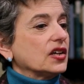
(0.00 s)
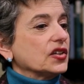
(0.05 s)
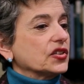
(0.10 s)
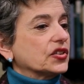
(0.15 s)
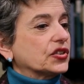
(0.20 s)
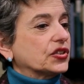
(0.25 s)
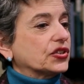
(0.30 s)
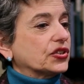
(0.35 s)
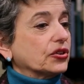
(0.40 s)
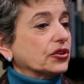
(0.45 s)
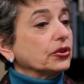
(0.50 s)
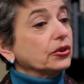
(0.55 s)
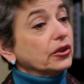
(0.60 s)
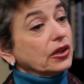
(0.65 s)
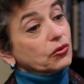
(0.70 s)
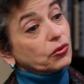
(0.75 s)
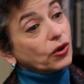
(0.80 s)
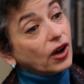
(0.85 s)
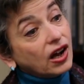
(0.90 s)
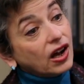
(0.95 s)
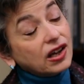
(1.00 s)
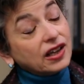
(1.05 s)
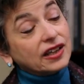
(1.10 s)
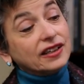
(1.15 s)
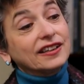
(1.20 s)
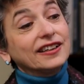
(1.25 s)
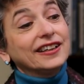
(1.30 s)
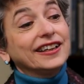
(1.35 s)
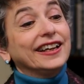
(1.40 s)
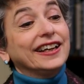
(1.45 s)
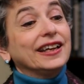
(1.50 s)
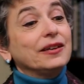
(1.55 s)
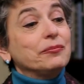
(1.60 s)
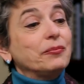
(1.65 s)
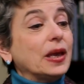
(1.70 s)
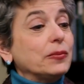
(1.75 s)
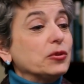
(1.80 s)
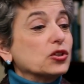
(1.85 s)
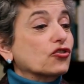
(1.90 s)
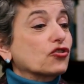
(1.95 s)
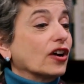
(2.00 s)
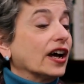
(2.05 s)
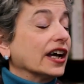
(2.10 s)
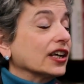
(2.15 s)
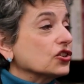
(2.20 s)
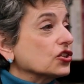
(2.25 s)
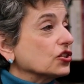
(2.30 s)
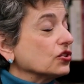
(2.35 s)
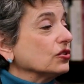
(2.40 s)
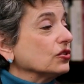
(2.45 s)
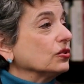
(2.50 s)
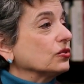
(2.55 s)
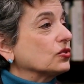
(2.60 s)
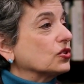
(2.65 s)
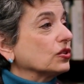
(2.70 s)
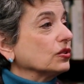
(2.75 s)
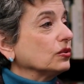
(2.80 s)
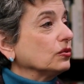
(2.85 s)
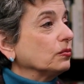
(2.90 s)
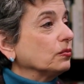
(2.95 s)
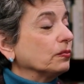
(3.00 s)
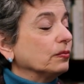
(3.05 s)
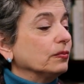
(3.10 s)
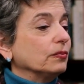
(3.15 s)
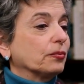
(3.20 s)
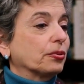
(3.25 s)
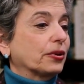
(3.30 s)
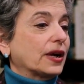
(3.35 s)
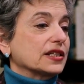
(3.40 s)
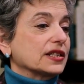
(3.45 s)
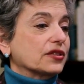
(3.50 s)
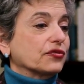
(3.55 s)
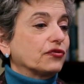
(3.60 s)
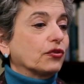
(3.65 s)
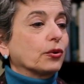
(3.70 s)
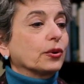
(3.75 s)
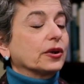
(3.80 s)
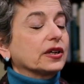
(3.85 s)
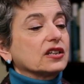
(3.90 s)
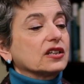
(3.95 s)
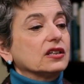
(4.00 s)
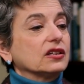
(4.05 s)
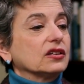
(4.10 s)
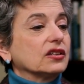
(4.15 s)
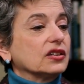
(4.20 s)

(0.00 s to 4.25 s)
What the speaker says: So Iran may be trying to press forward